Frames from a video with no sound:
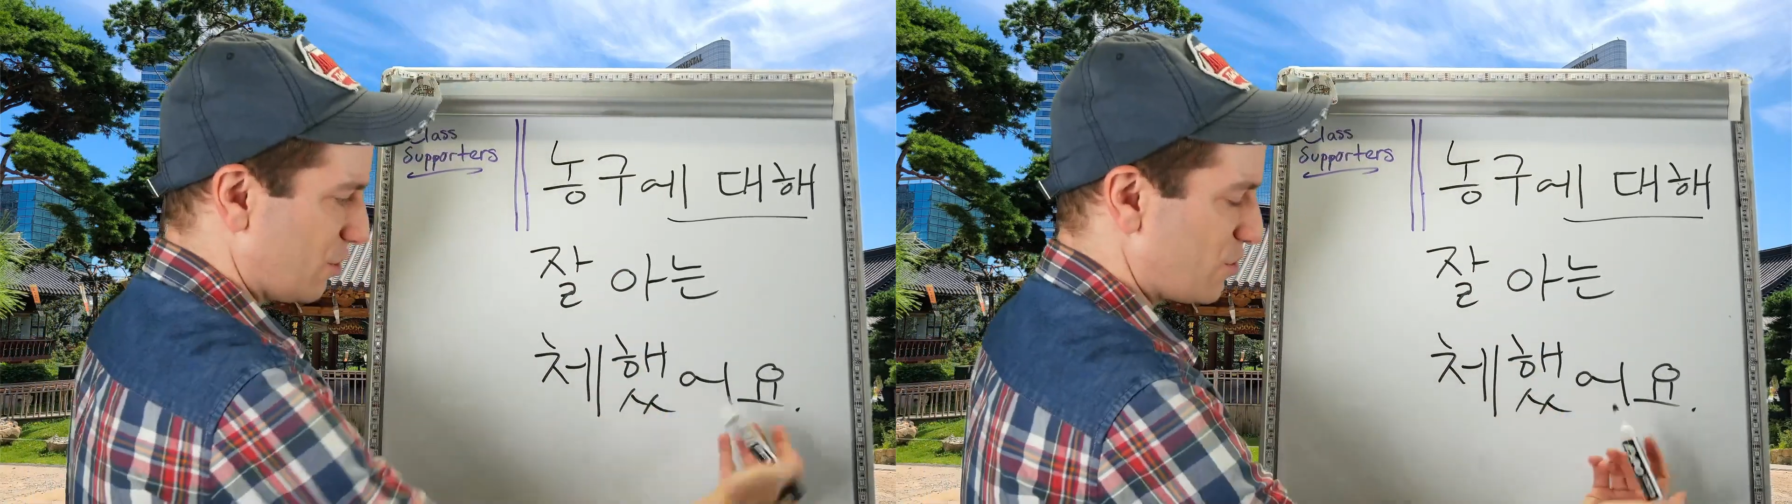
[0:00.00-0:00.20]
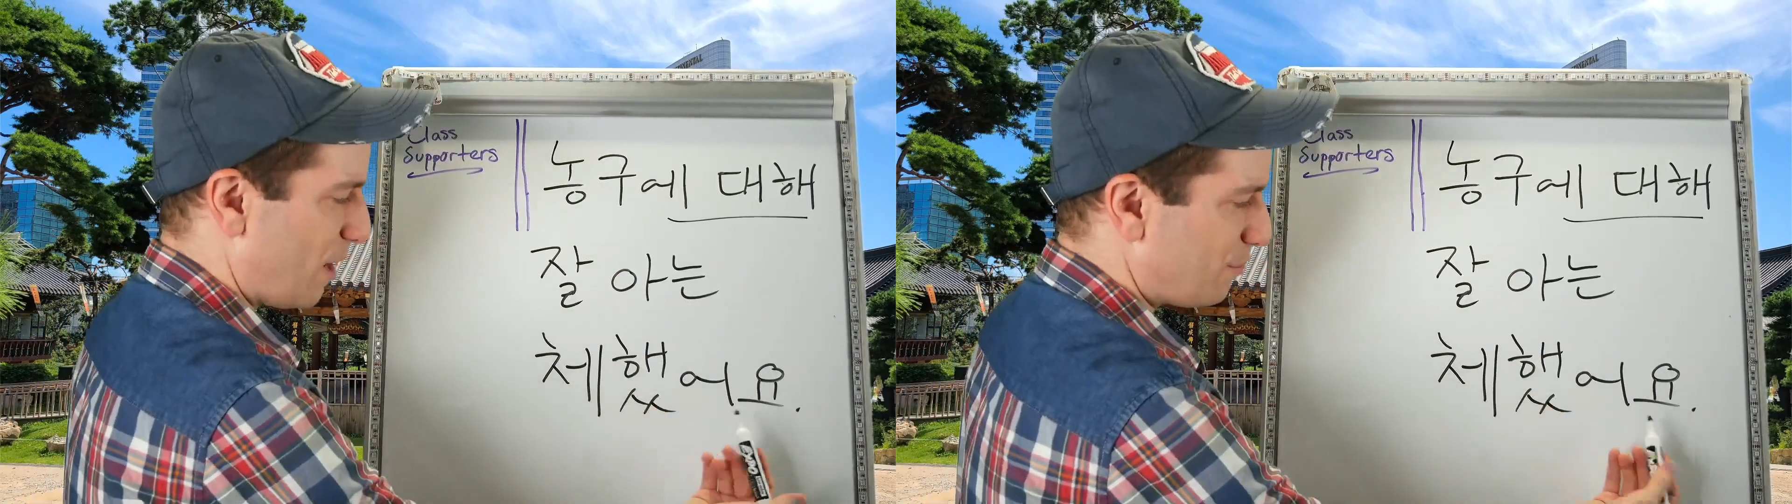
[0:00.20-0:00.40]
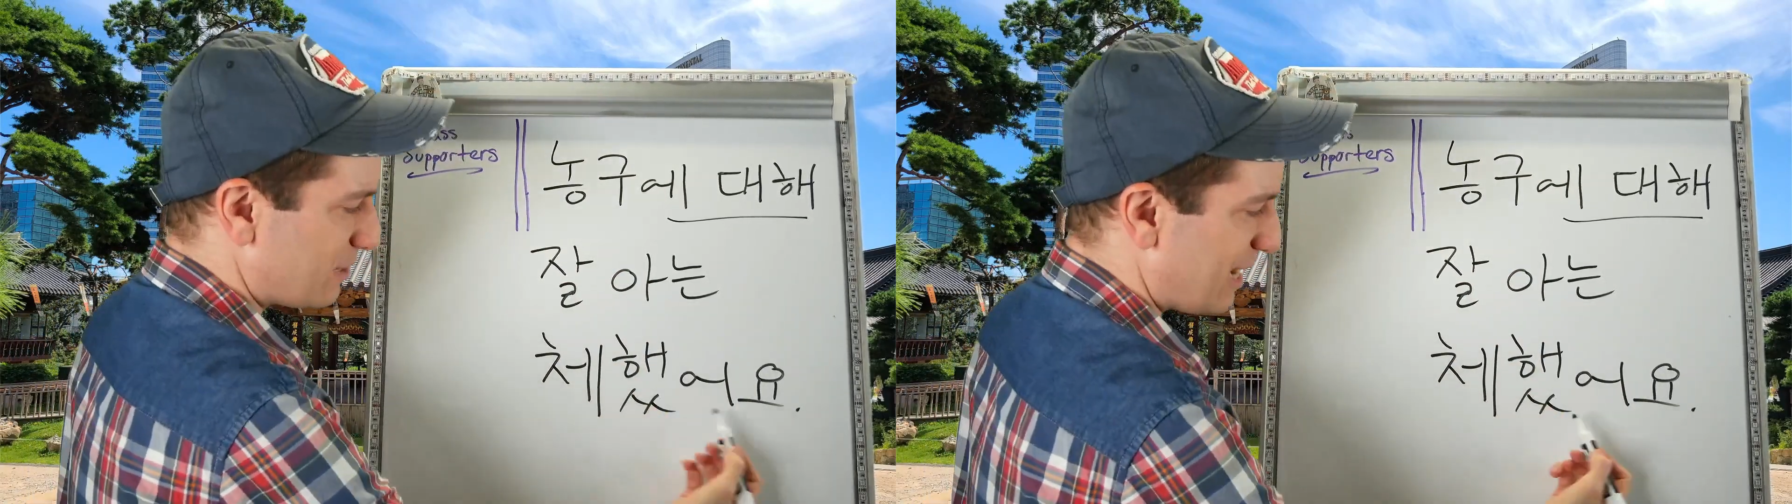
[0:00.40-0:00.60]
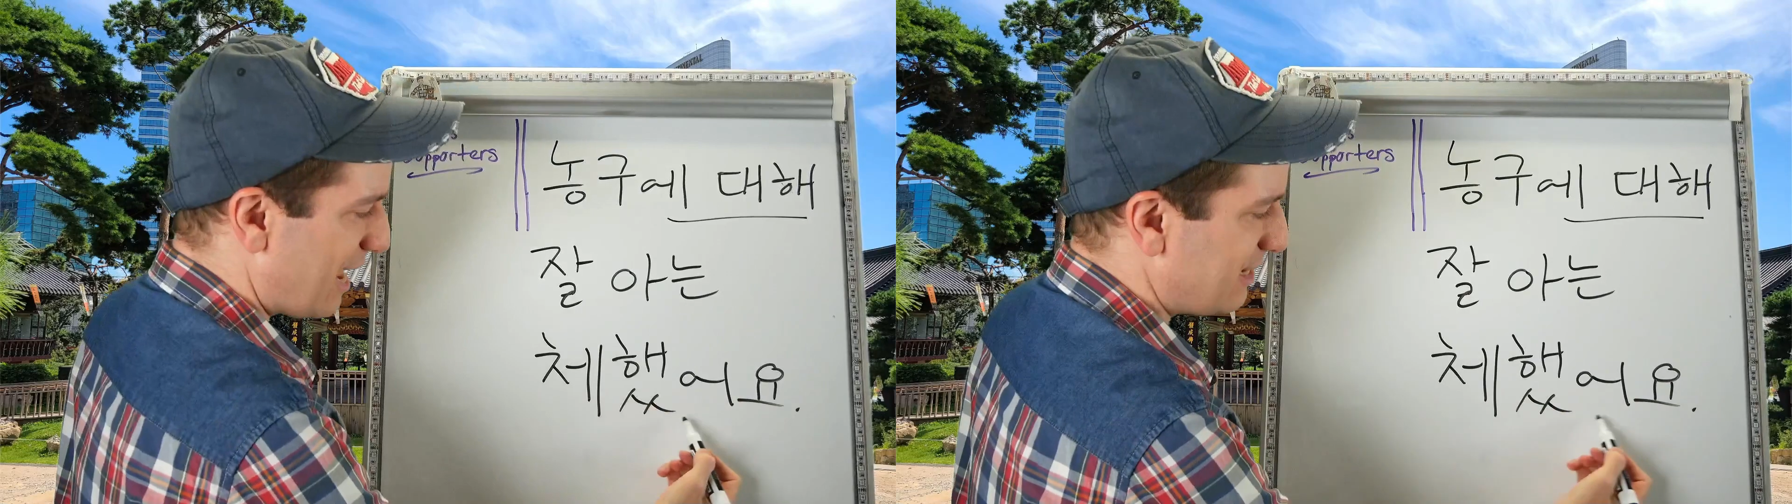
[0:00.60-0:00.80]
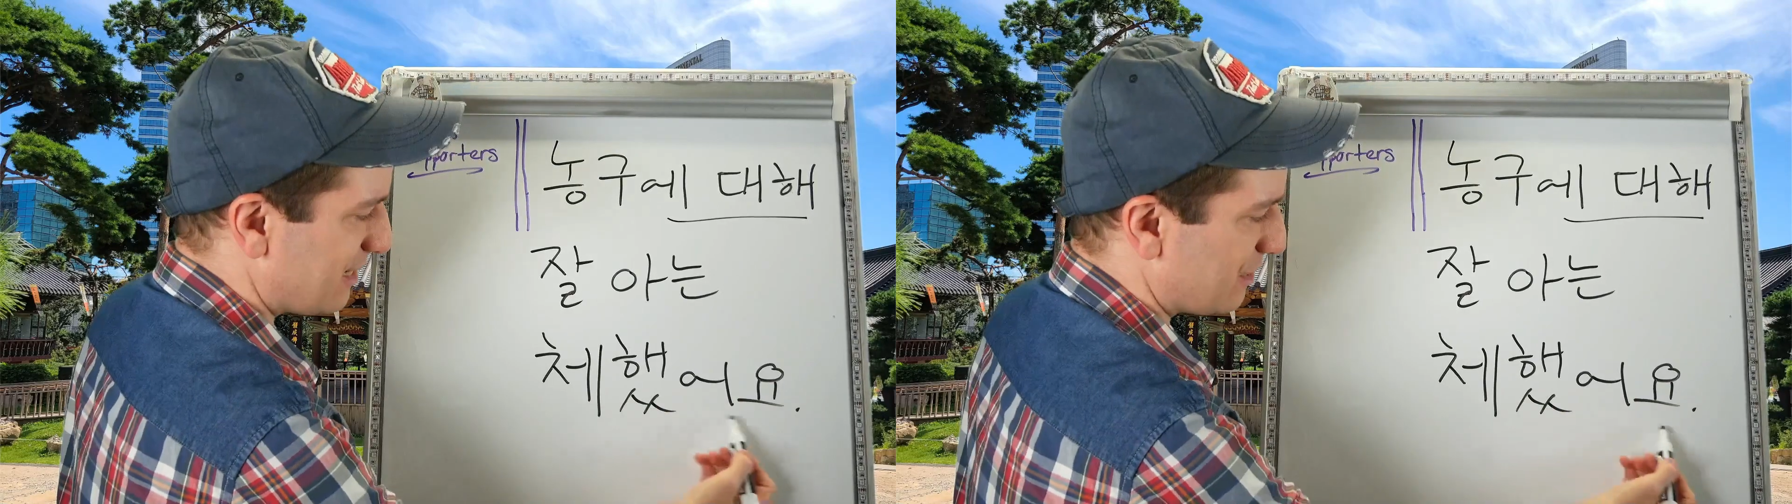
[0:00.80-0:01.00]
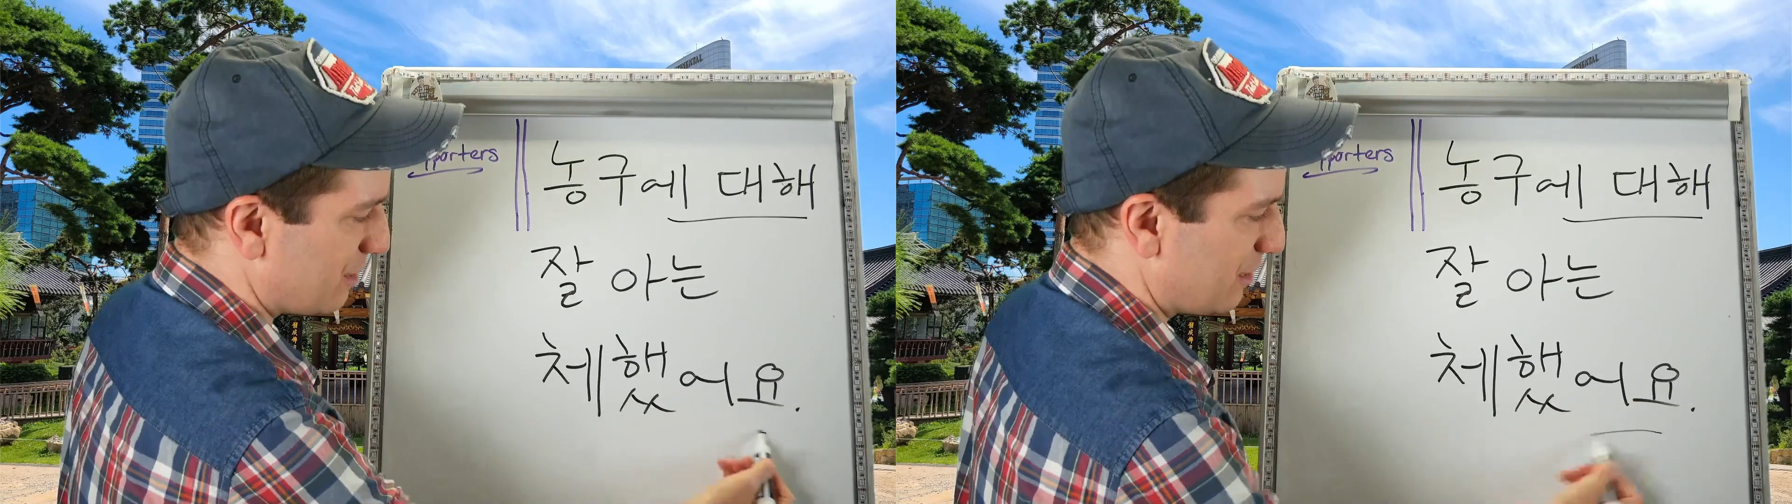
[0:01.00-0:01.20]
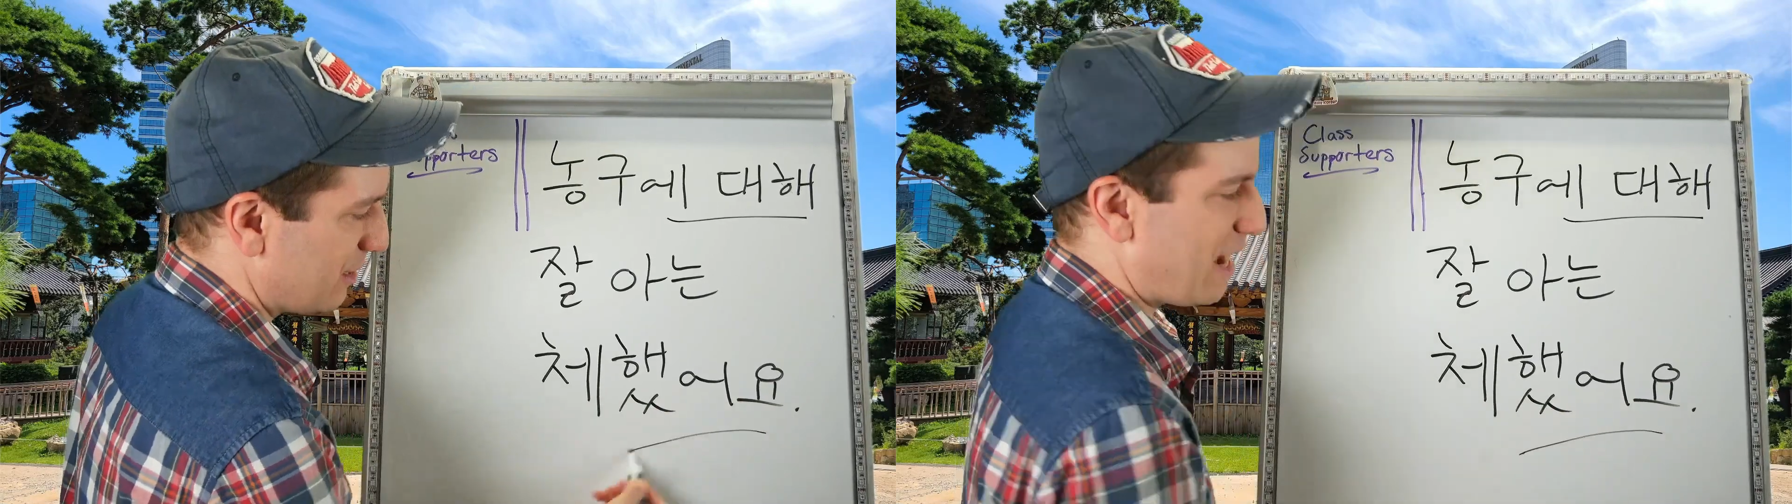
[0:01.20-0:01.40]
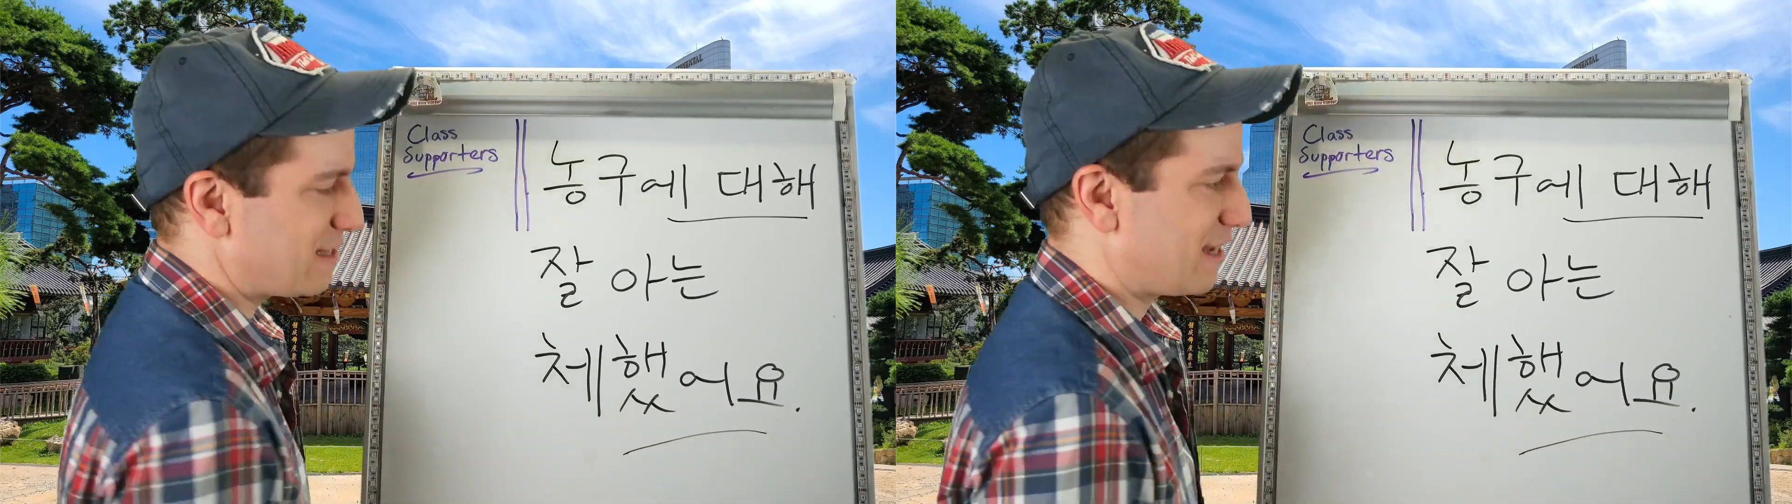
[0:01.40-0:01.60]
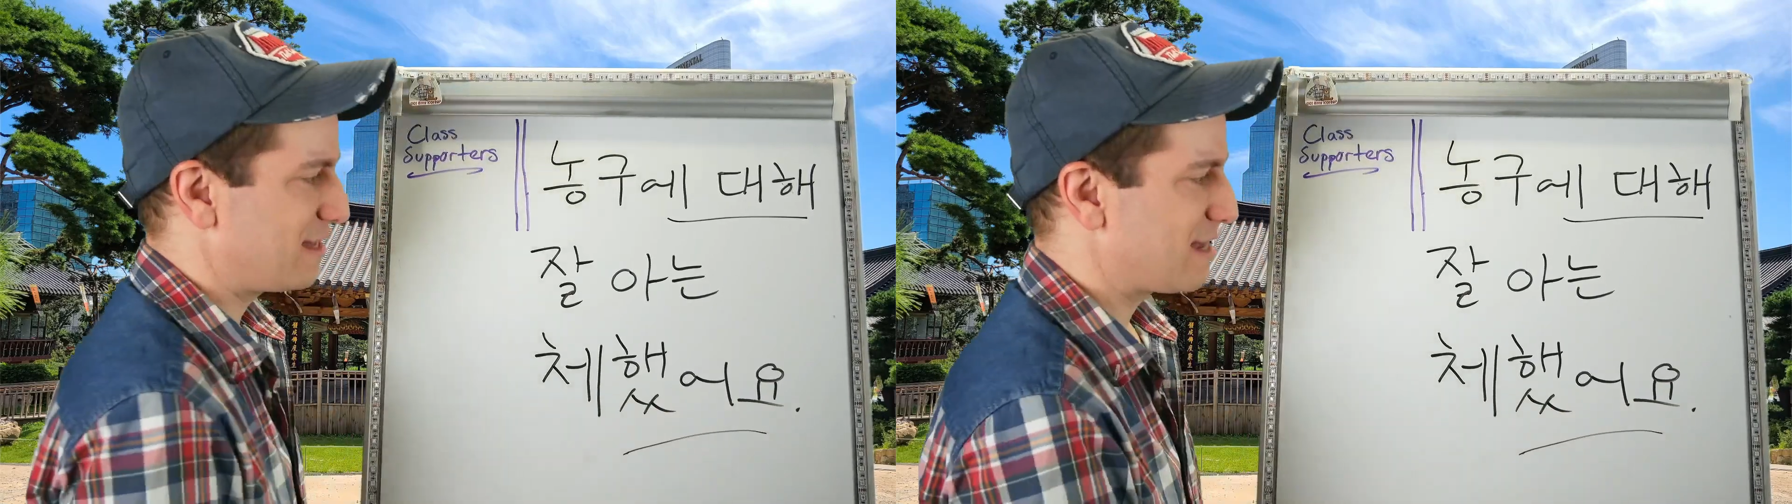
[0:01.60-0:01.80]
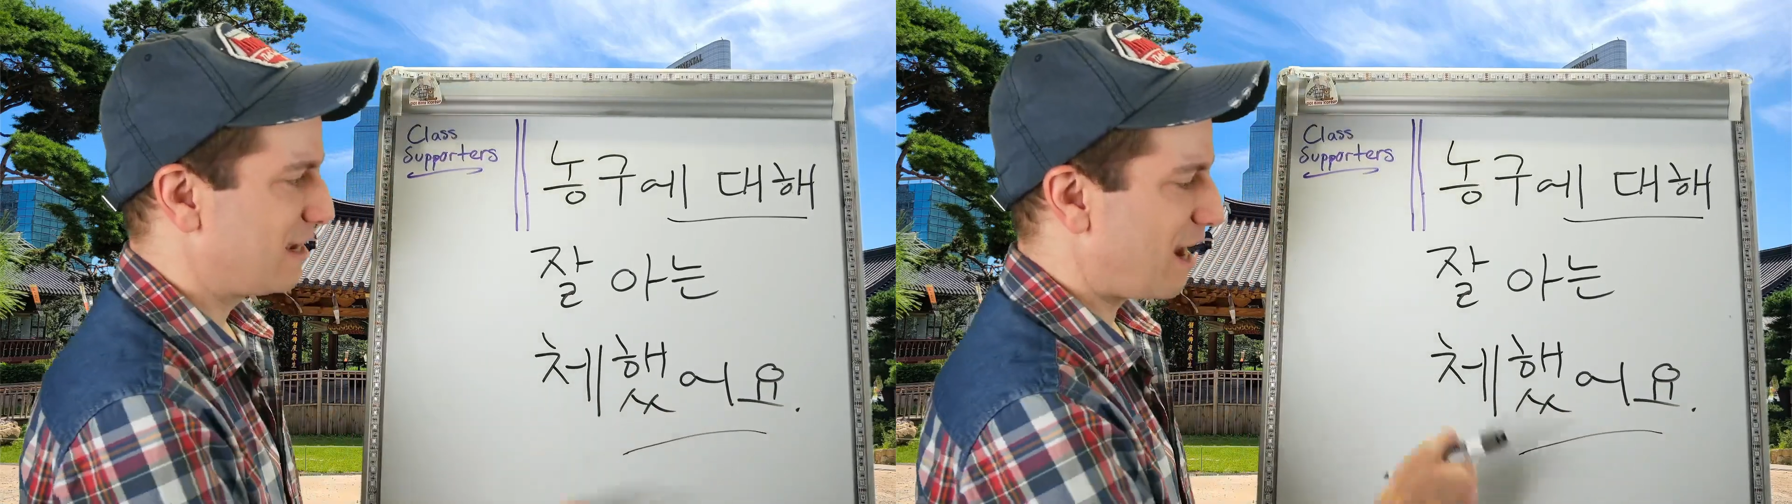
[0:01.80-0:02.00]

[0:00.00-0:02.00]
So I pretended, past tense,